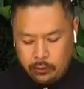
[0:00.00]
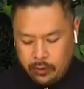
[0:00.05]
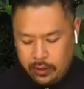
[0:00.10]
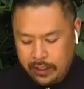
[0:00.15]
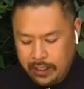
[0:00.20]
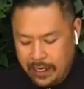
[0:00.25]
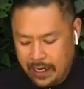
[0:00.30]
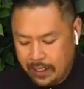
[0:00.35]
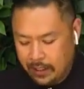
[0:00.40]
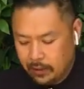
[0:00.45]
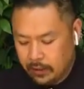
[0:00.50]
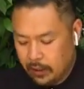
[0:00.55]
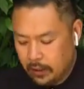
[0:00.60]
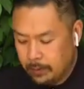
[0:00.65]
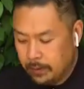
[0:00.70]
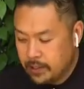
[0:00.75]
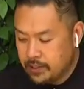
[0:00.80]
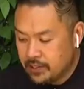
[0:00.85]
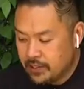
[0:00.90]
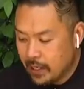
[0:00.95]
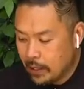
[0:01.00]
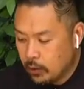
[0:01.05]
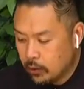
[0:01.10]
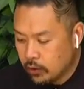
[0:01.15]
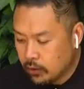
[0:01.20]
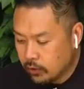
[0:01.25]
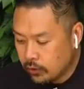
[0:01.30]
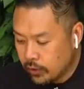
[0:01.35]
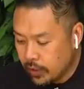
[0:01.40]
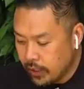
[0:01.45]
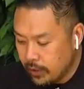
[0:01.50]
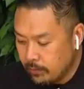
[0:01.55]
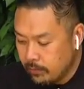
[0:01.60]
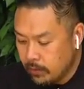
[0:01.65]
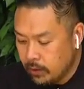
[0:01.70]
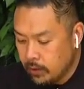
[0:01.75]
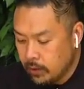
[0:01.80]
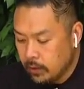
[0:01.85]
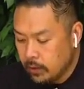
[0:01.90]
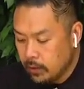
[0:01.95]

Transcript: We're going to add a little bit of sour cream,